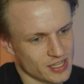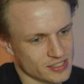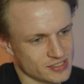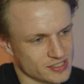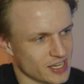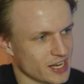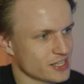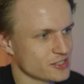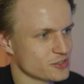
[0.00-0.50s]
uh,
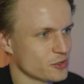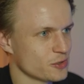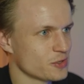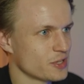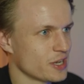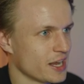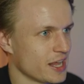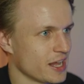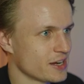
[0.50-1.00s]
select
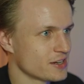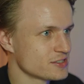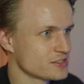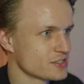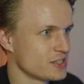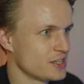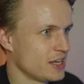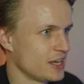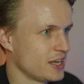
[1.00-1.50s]
all the
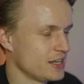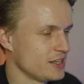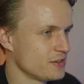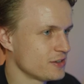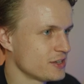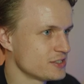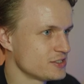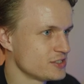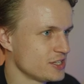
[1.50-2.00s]
layers and
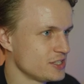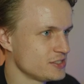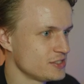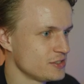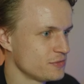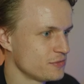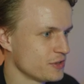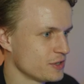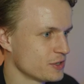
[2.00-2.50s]
you can change
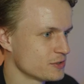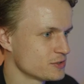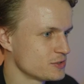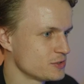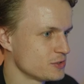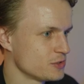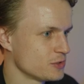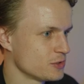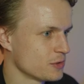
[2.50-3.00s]
the fill
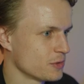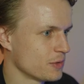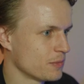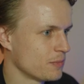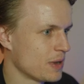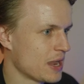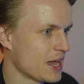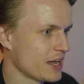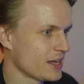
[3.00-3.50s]

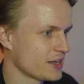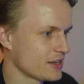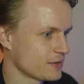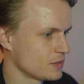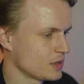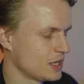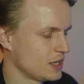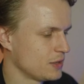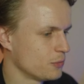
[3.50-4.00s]
to black
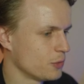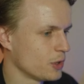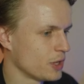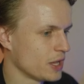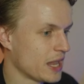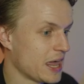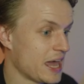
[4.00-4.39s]
it will